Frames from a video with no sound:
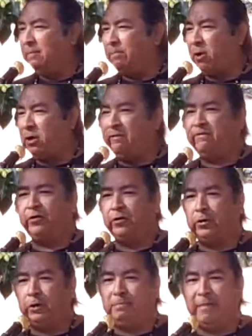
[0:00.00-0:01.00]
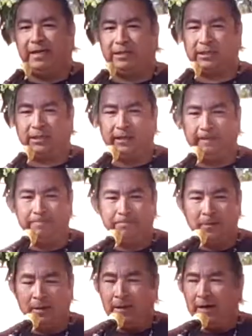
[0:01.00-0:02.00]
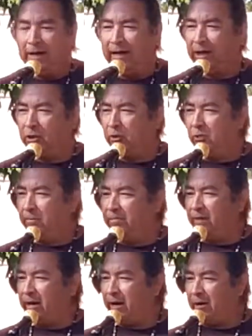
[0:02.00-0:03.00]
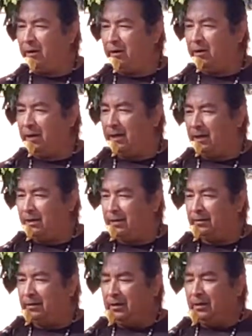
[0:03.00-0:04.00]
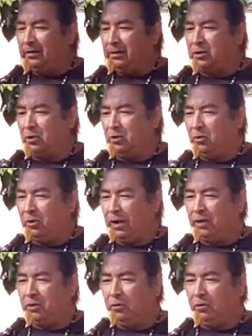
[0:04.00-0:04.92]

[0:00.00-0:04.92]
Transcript: part of Third Mesa. I grew up there. My